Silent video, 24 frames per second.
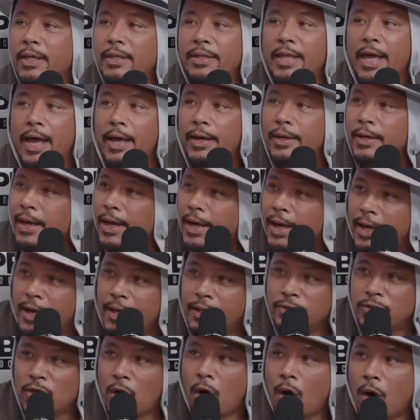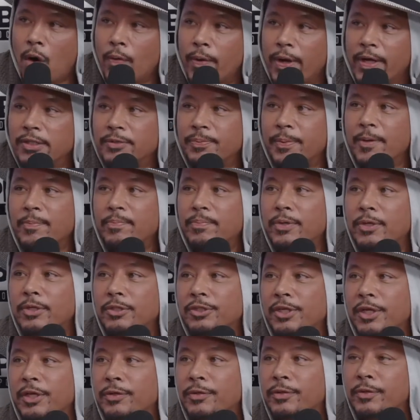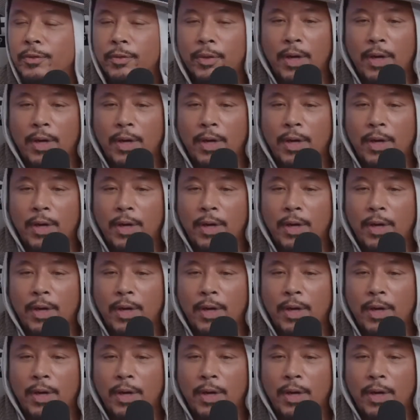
that has always been pushing through.